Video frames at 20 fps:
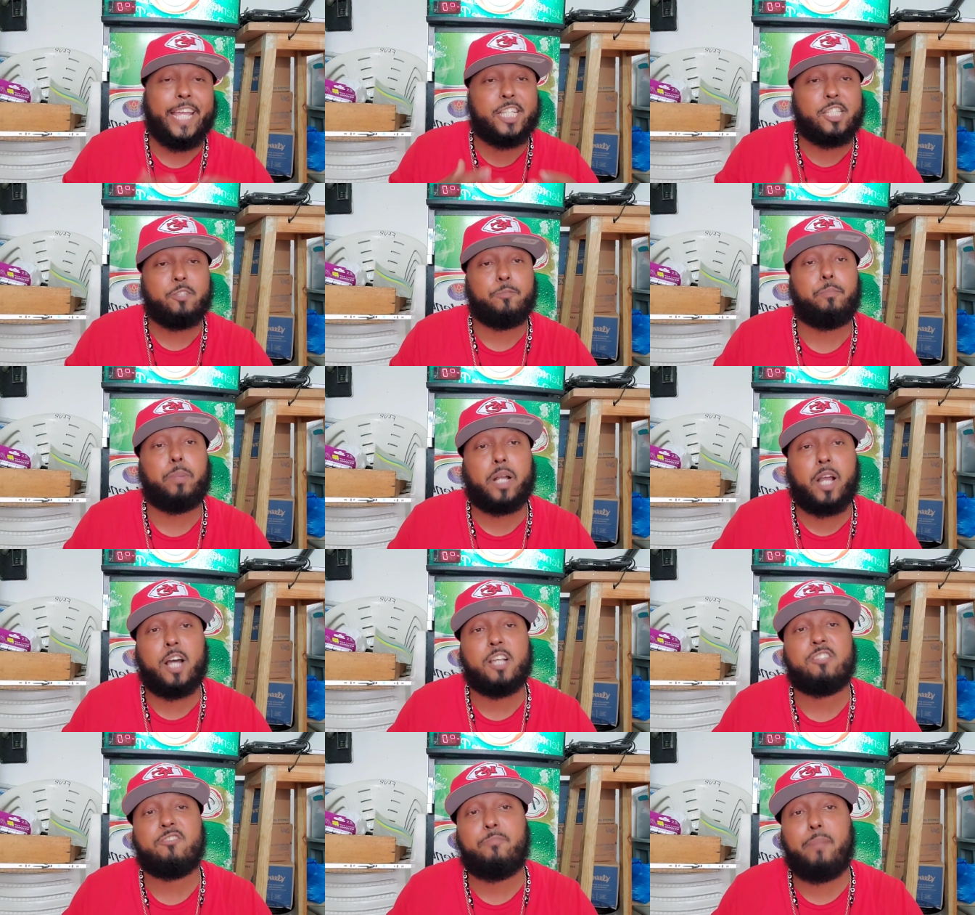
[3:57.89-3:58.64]
is
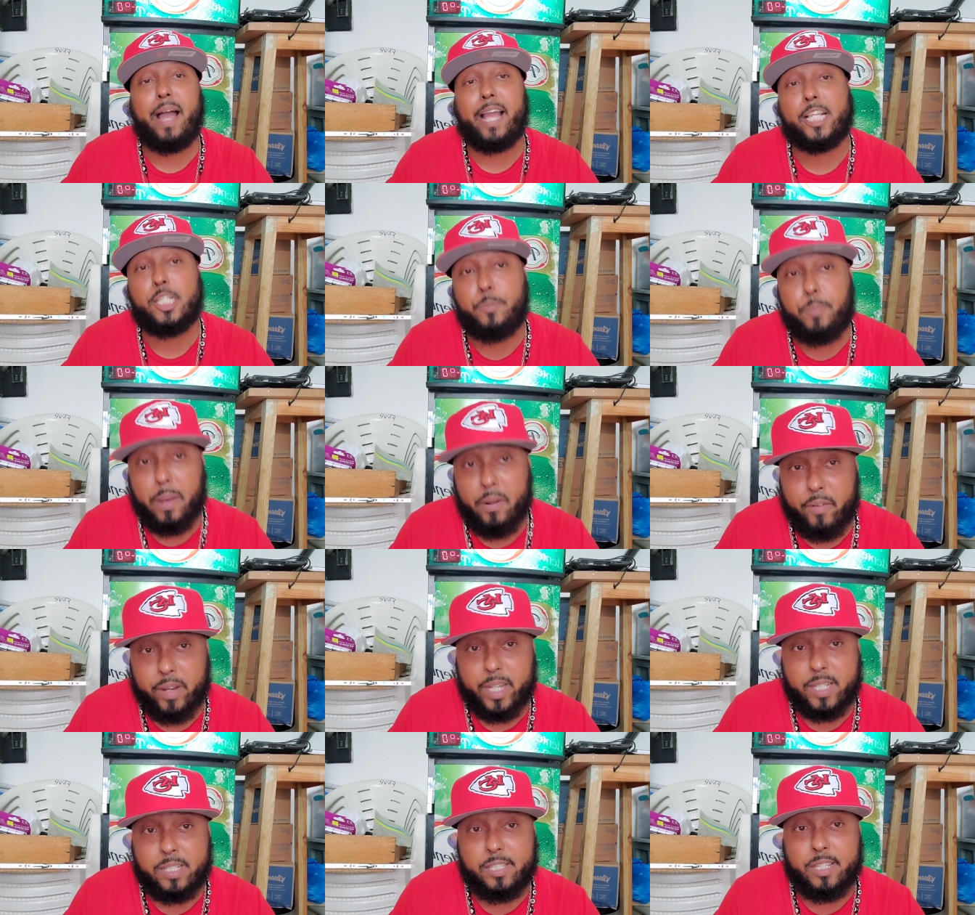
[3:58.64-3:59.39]
because of my
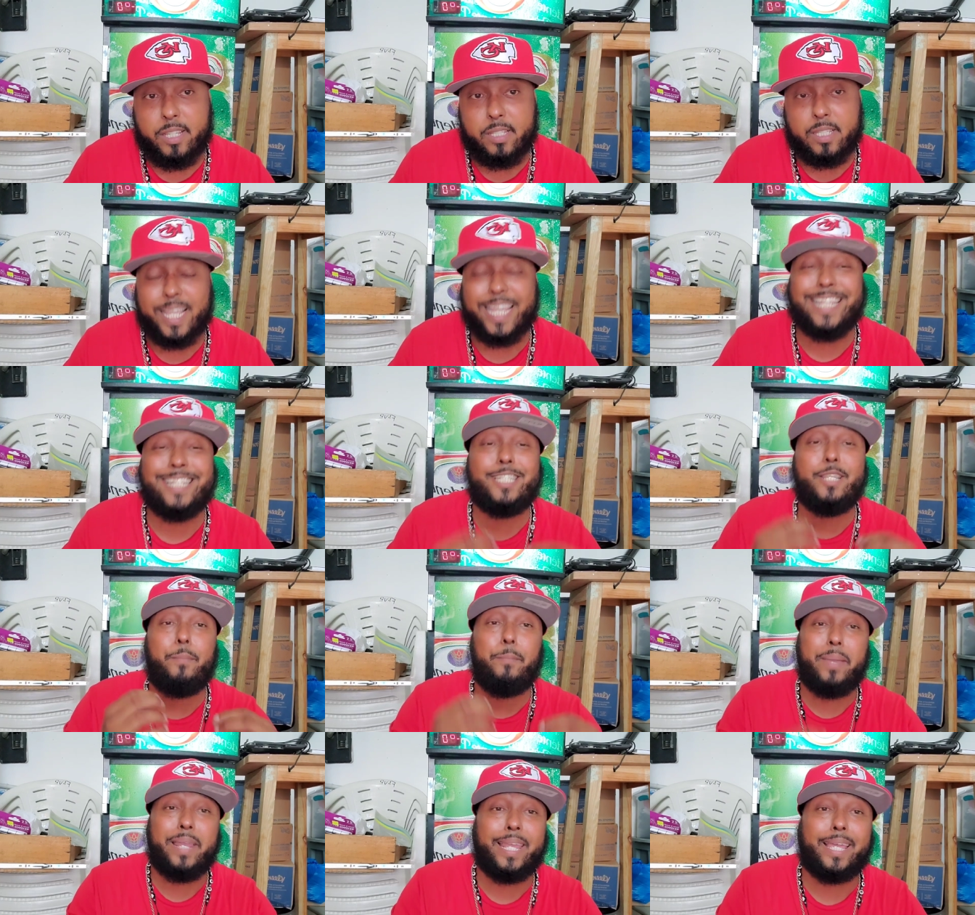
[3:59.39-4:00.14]
experiences
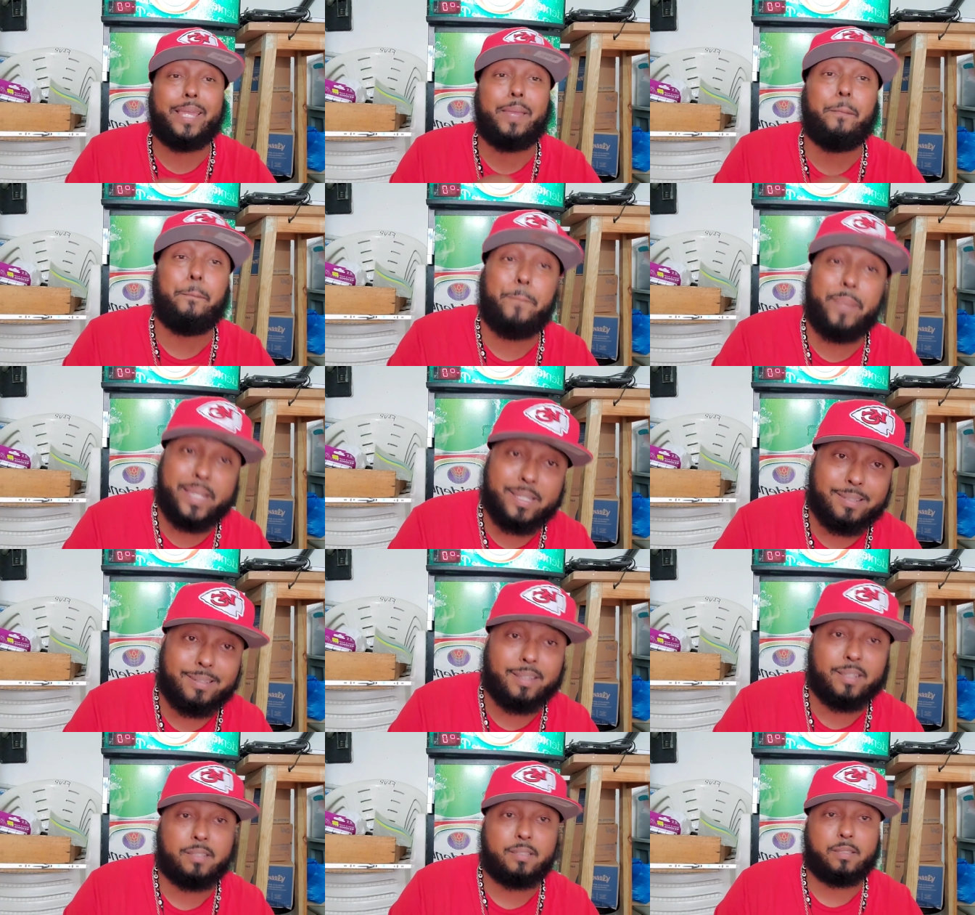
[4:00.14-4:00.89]
in Dominican
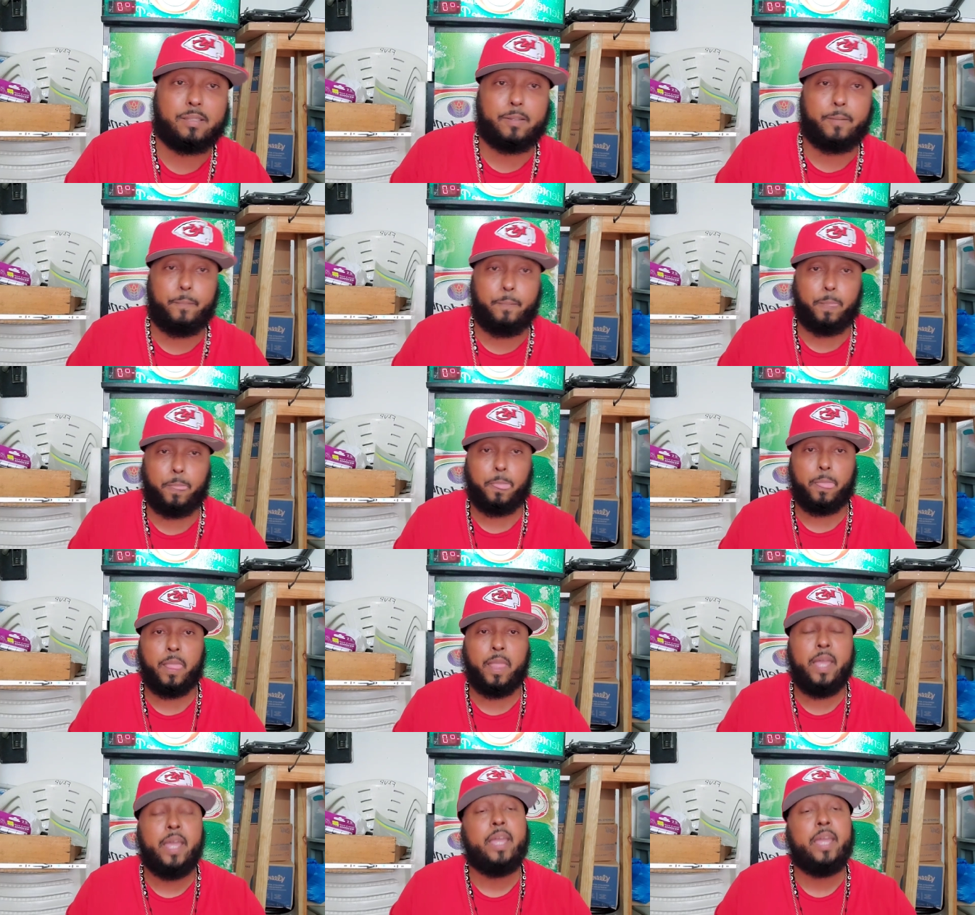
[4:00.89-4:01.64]
business.
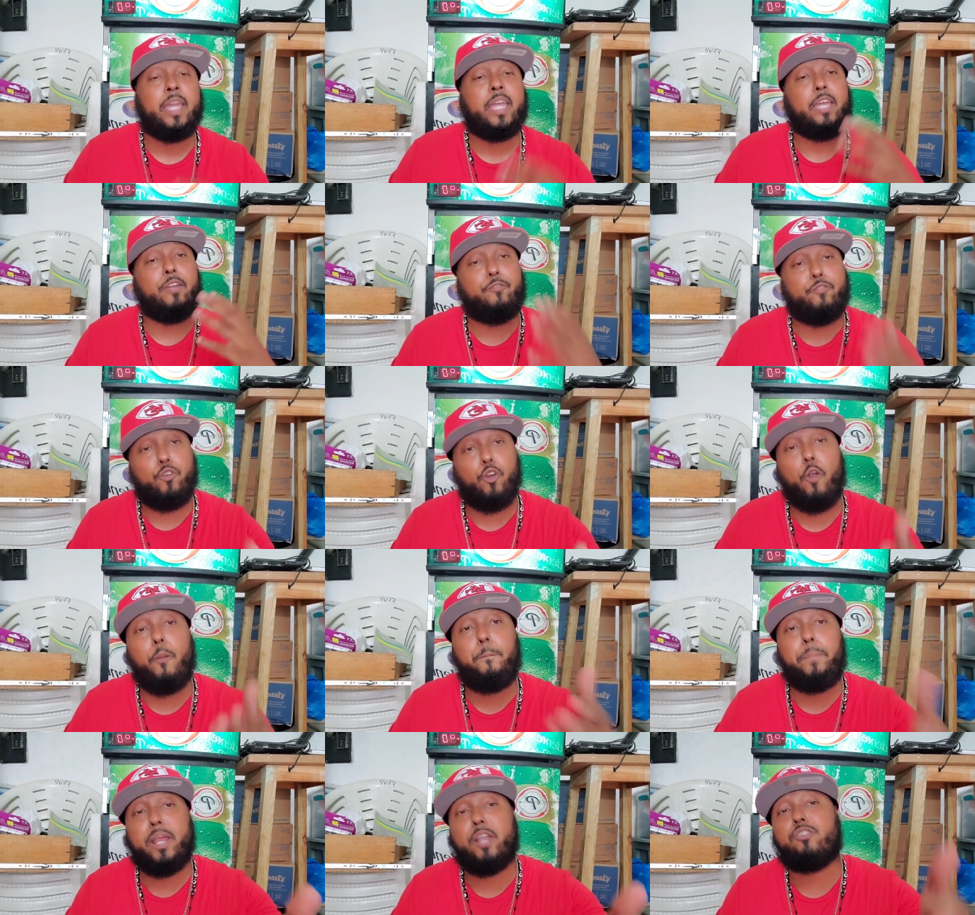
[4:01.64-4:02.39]
If
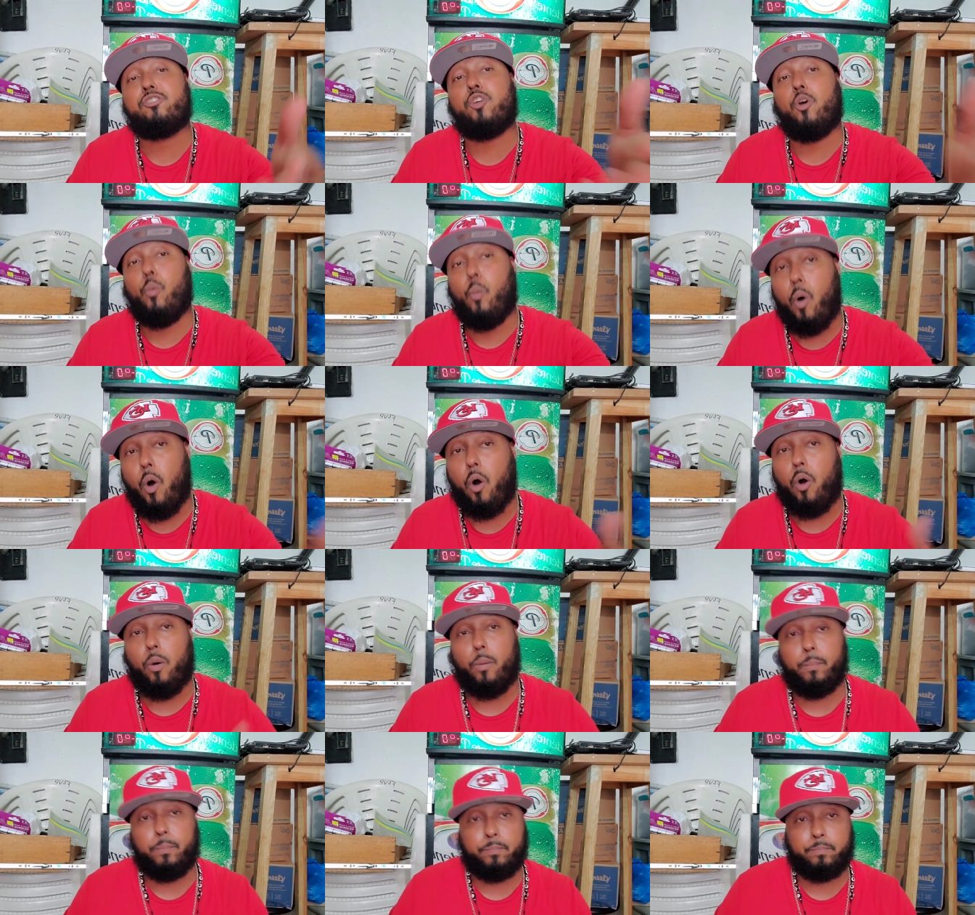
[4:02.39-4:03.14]
your beers are warm,